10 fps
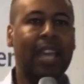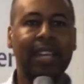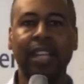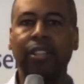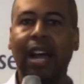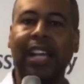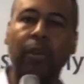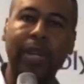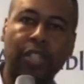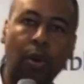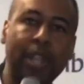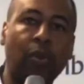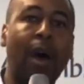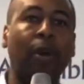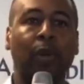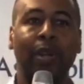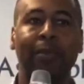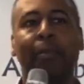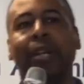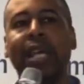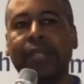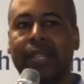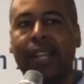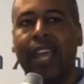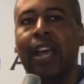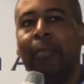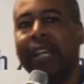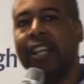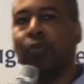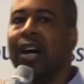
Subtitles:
And either I can rejoice or I'm going to remember yesterday. But guess